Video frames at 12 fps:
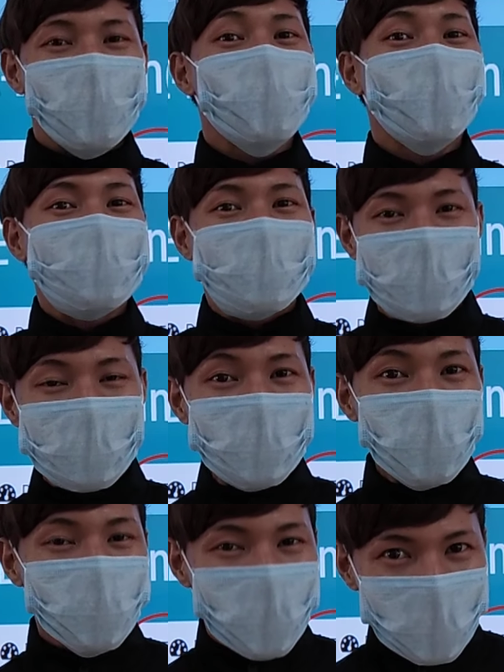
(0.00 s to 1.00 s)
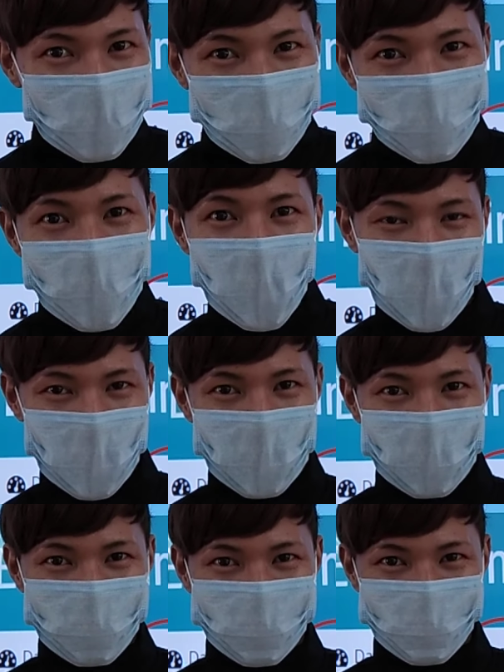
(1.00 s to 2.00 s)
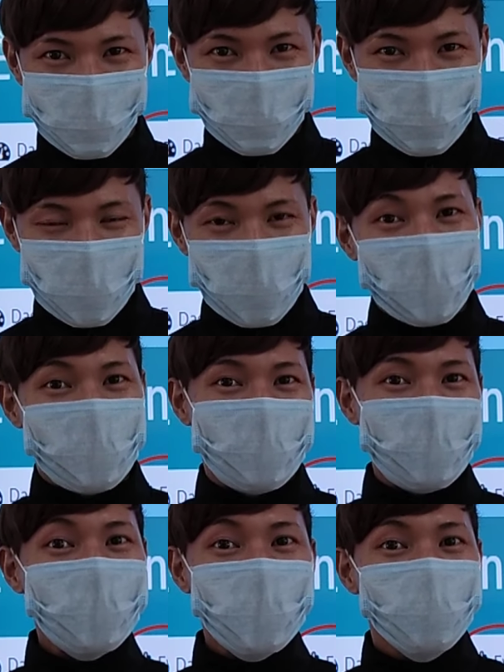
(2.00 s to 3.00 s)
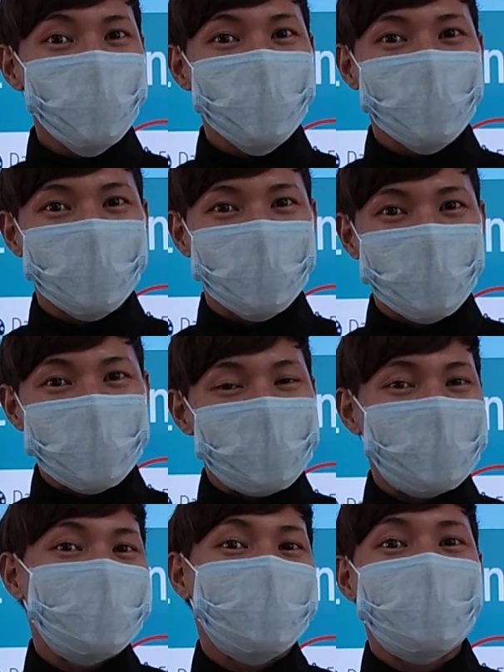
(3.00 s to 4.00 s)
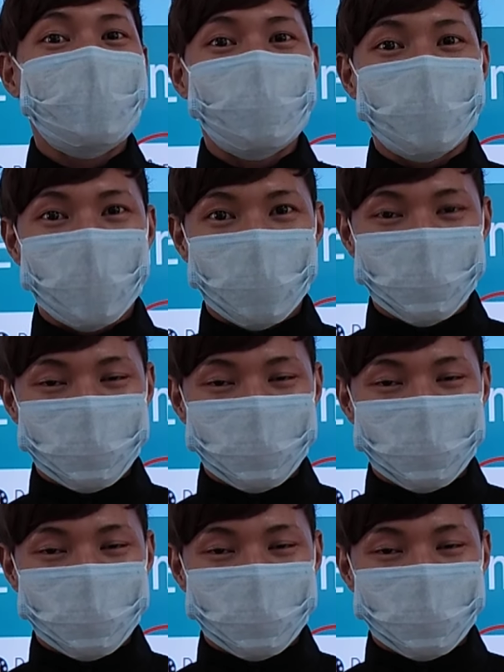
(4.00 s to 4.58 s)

what needs to be done first, what needs to be done later.